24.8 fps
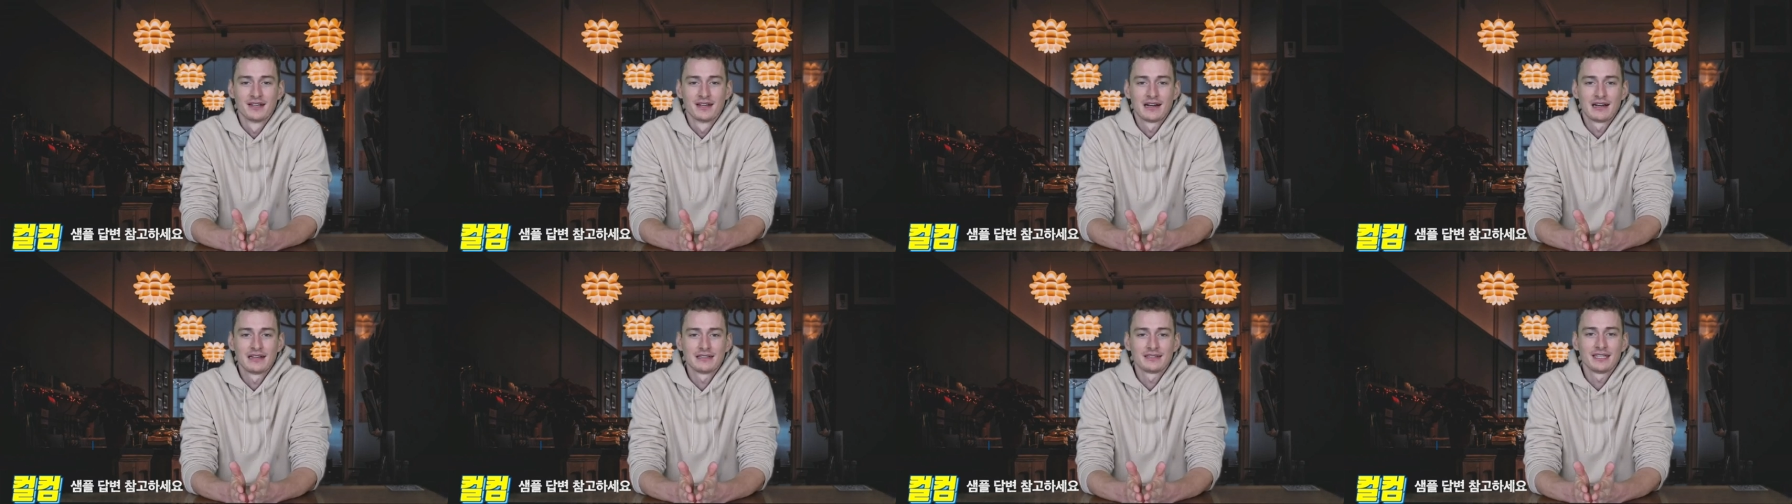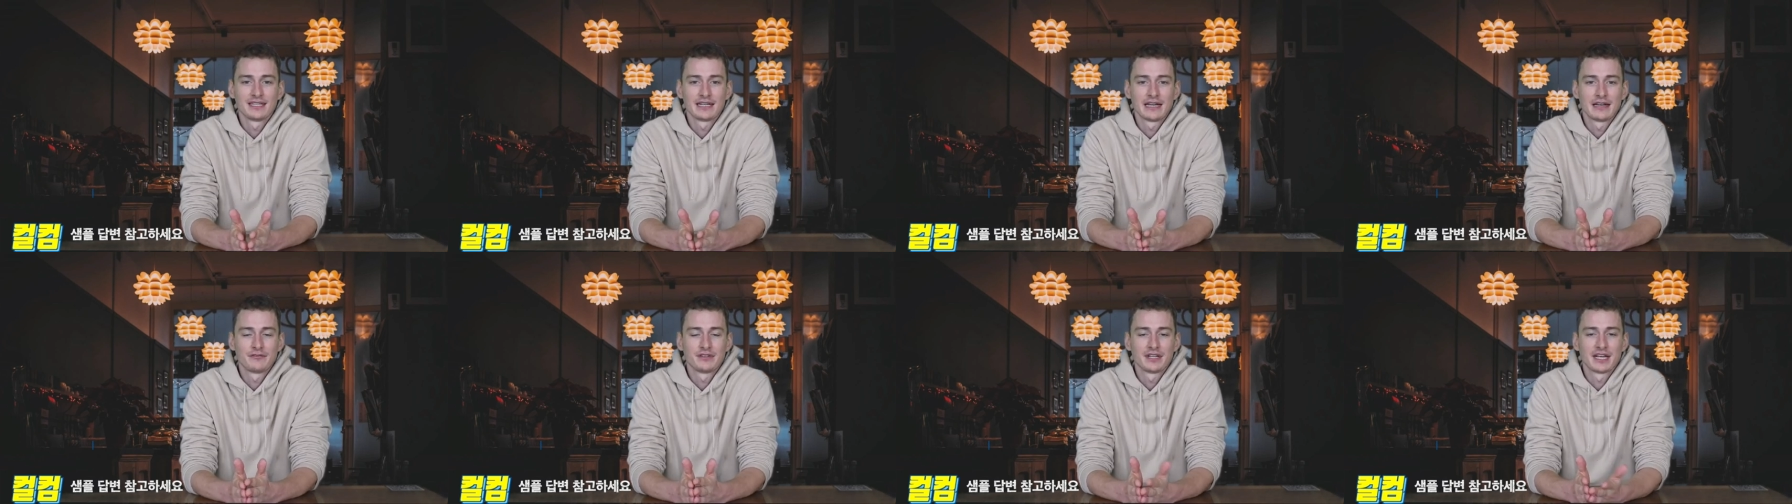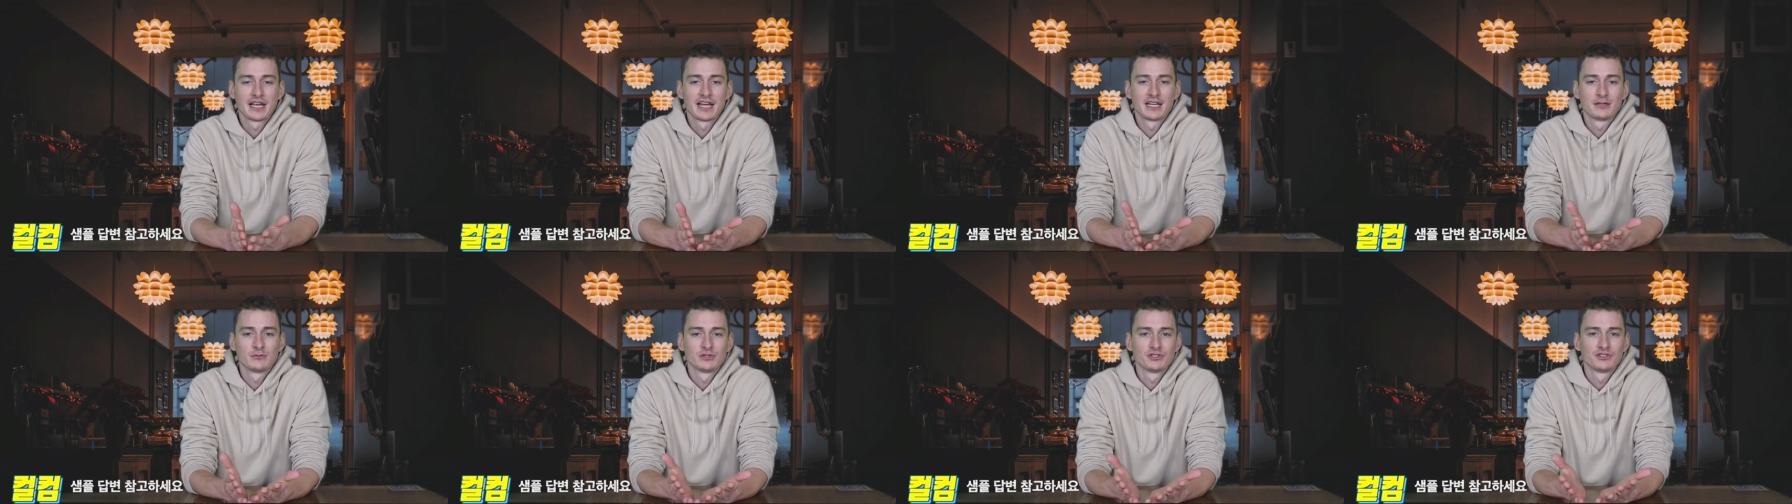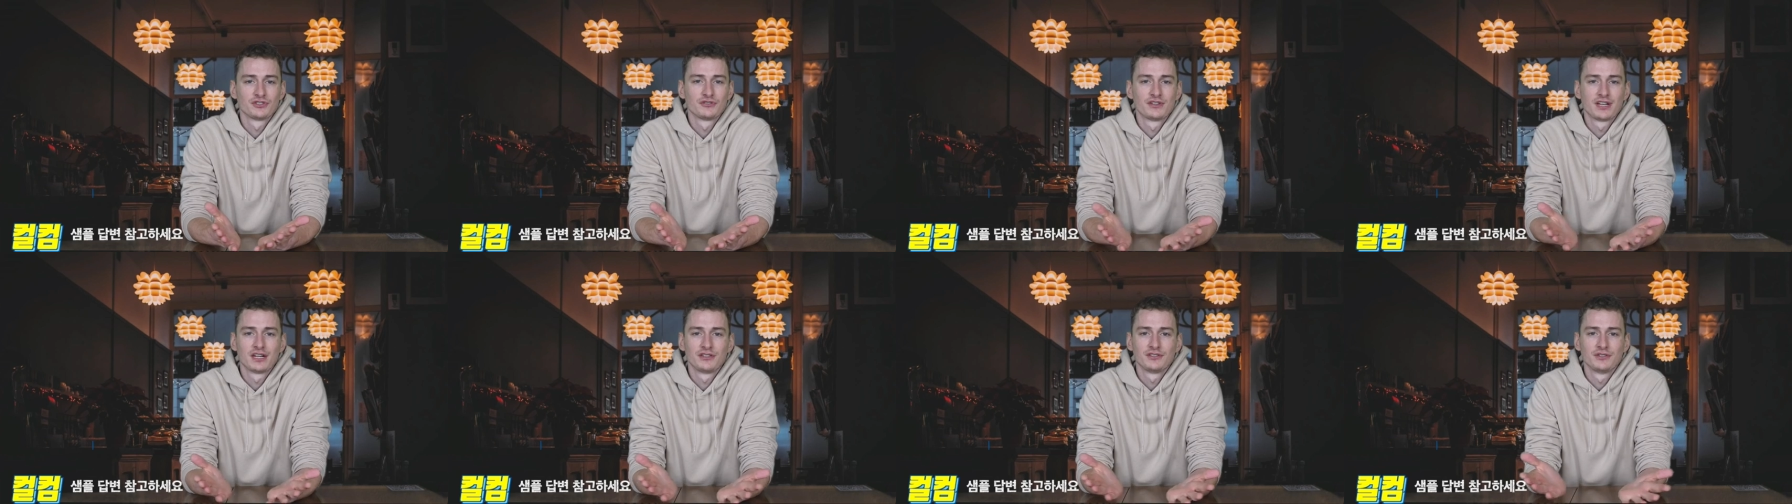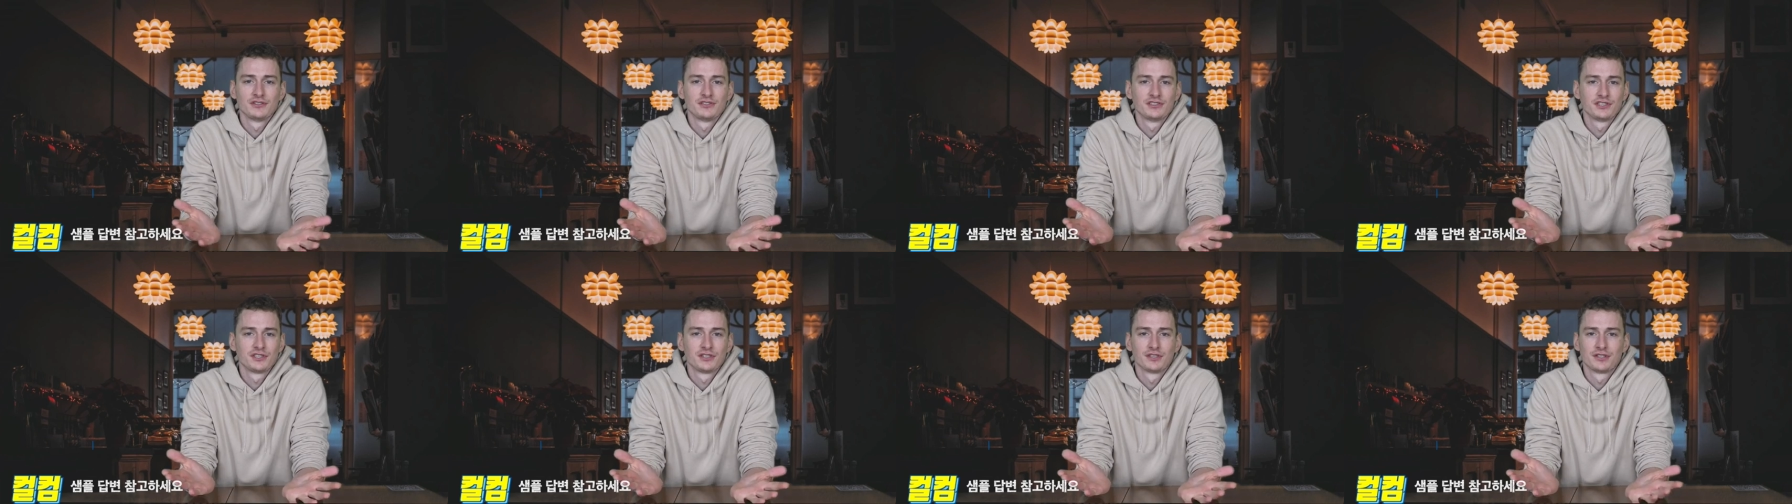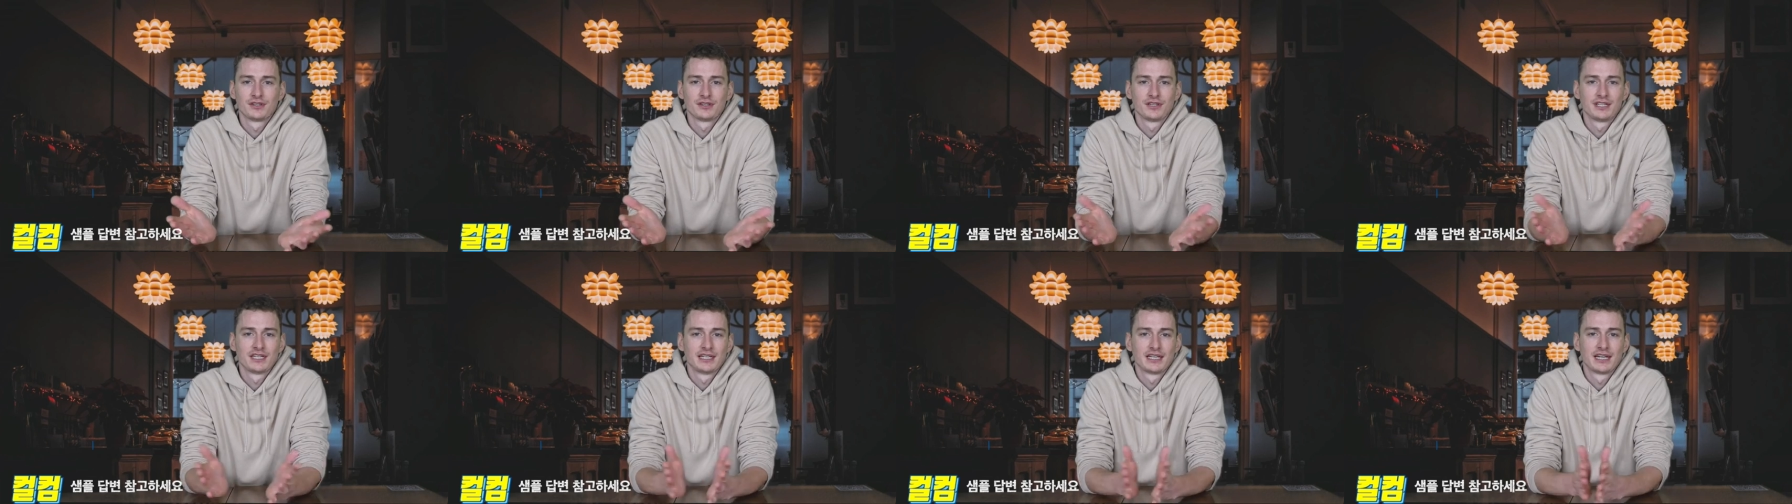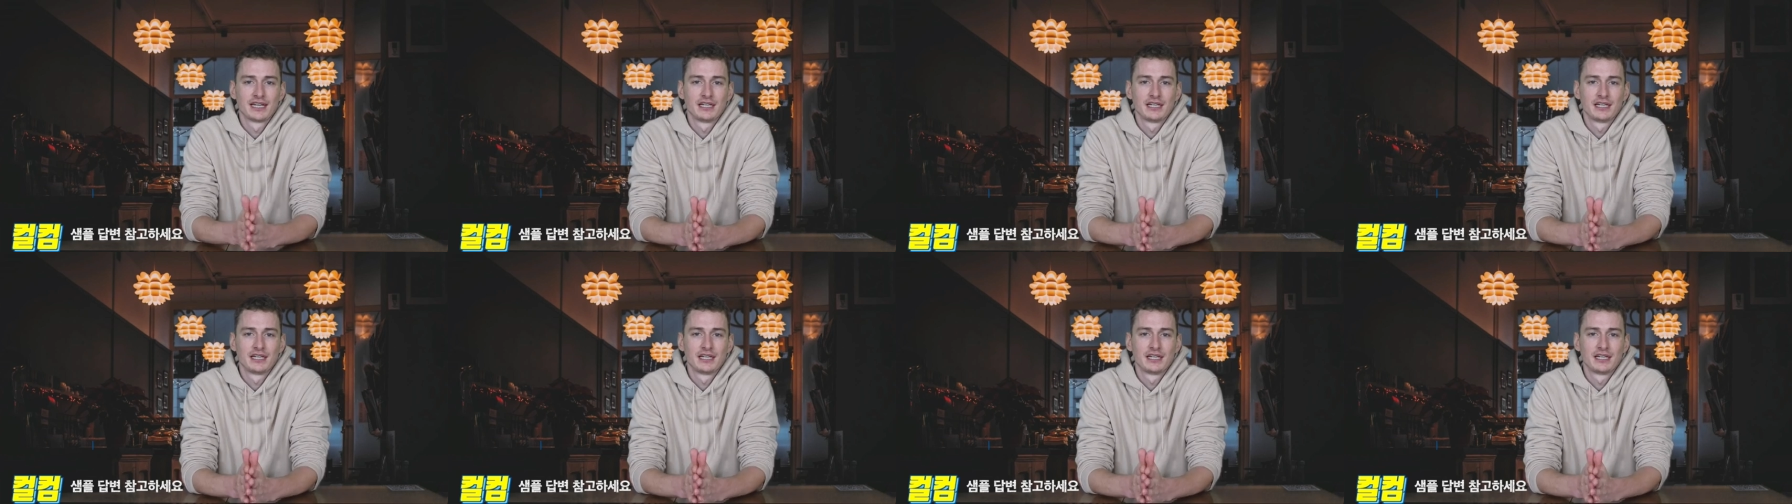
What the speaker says: I think having animals around you is a good thing